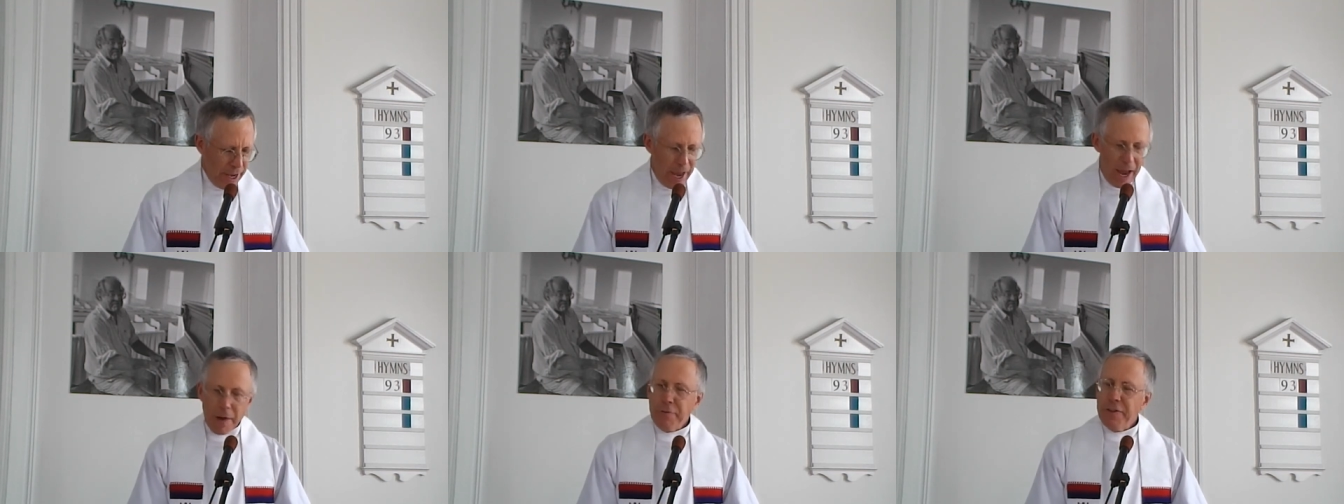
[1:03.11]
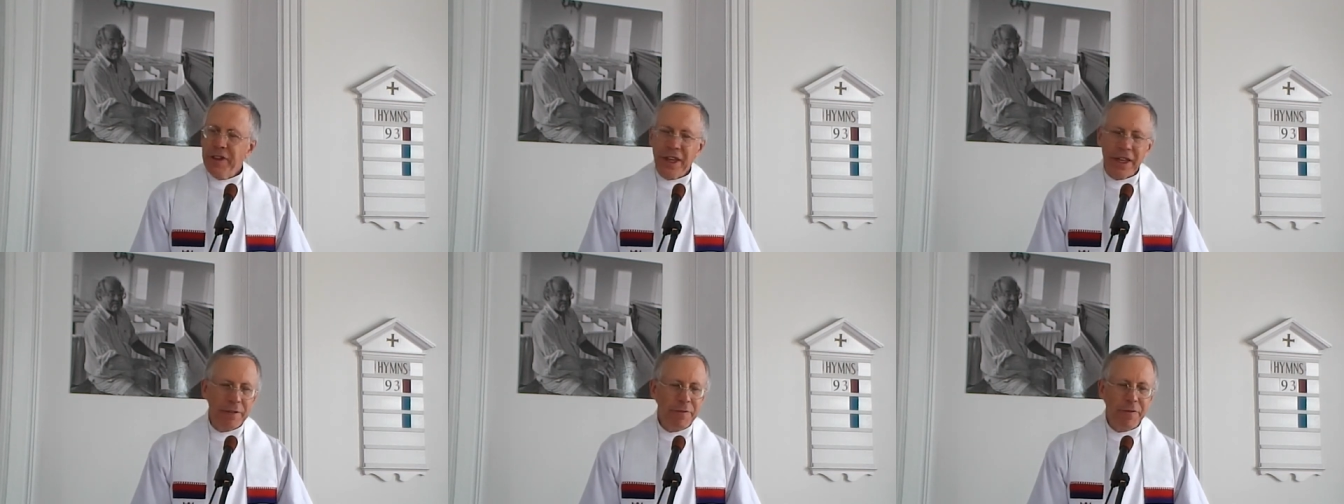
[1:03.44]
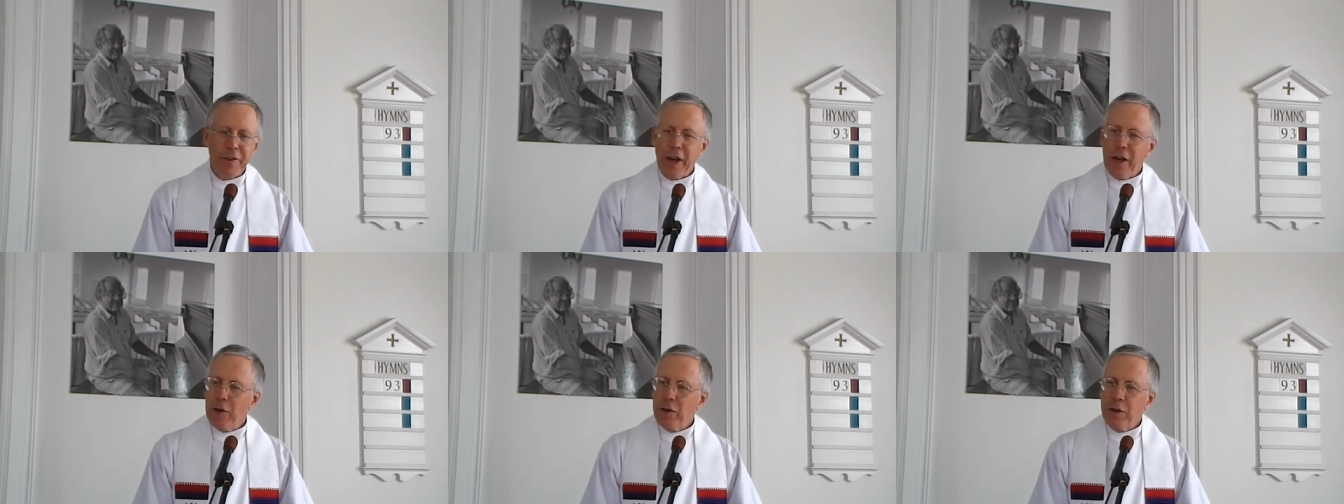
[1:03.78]
everything
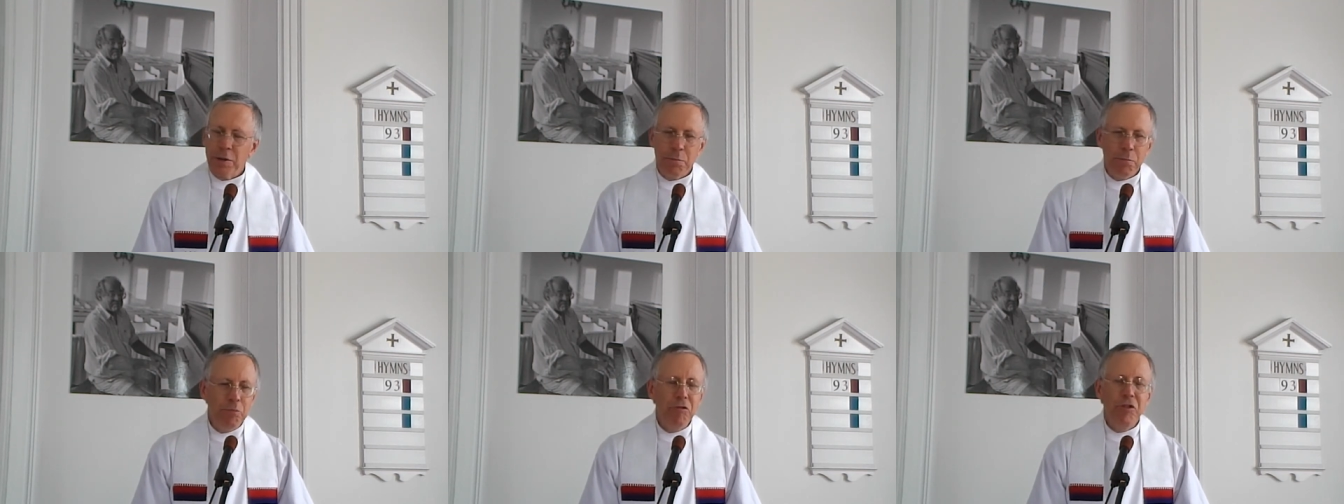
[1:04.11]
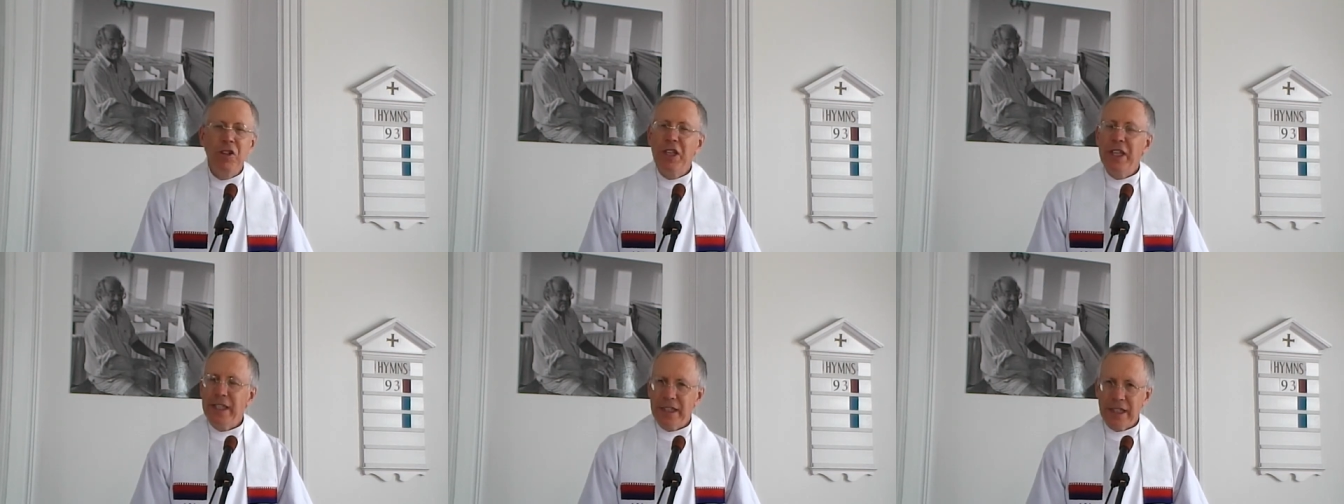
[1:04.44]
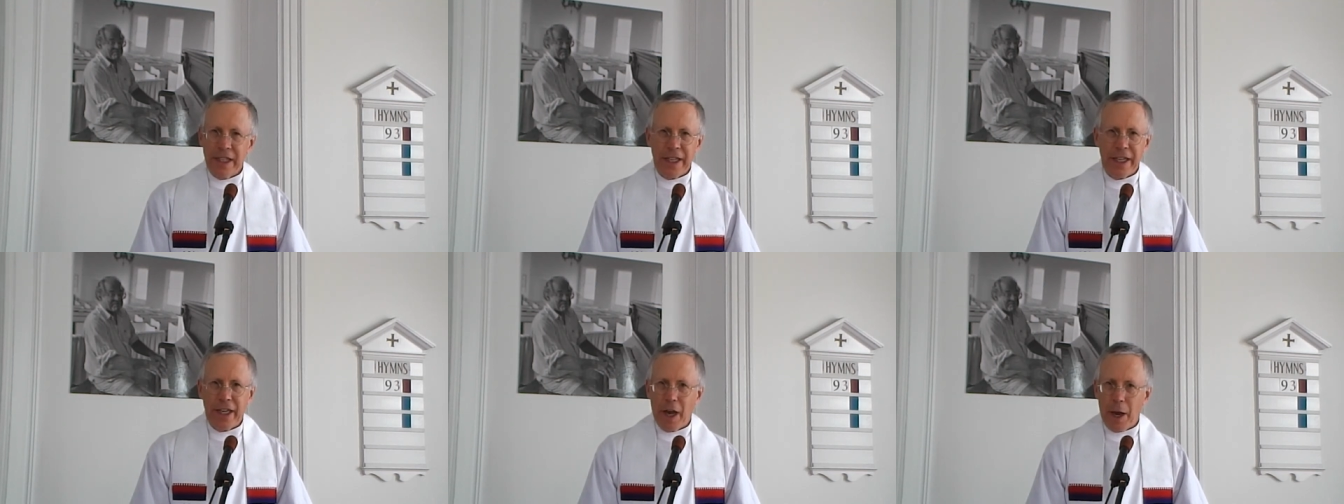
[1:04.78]
fell
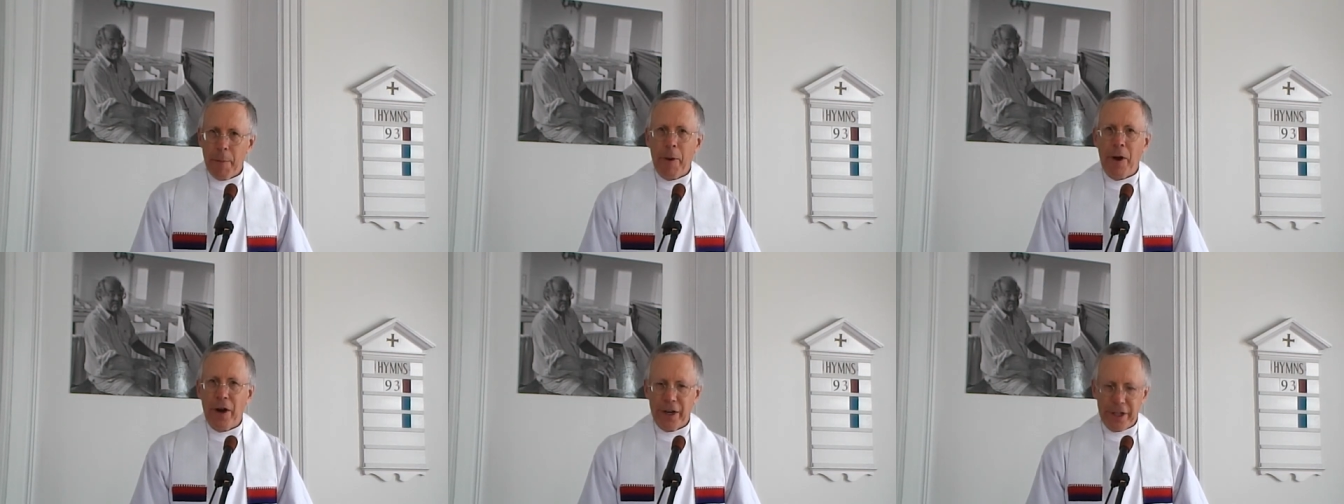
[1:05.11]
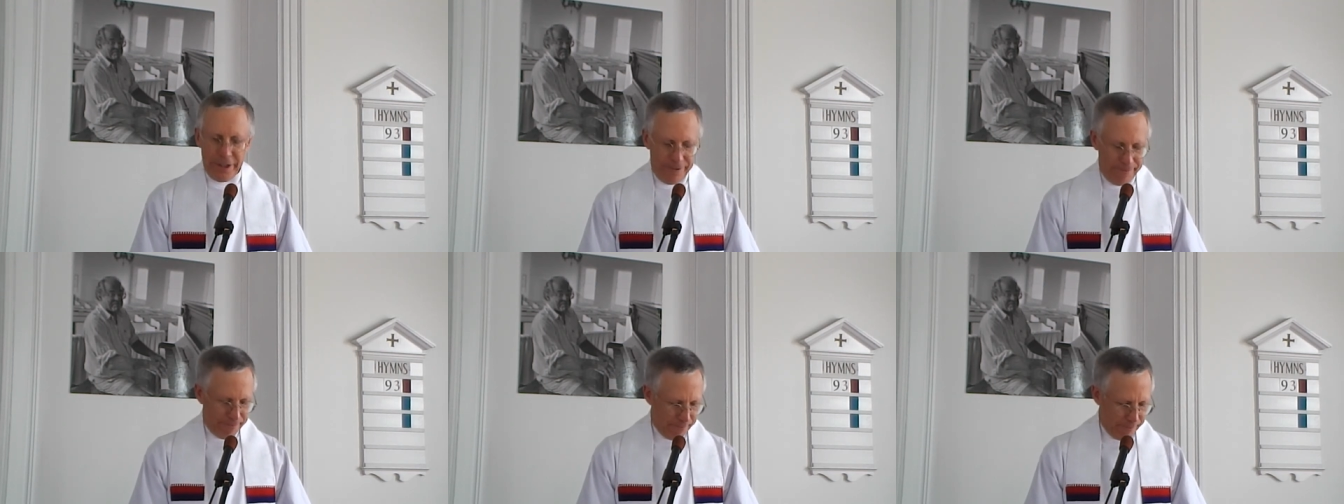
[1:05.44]
completely apart.